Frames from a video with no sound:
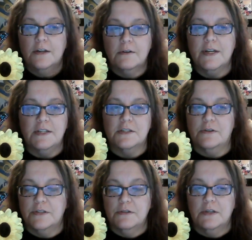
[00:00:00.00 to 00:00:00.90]
go ahead,
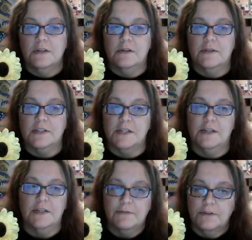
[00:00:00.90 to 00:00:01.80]
start doing it on the
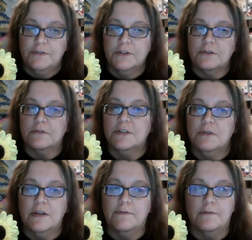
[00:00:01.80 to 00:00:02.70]
side, even if you start
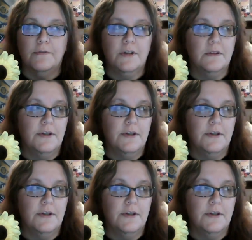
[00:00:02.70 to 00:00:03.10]
doing it for free,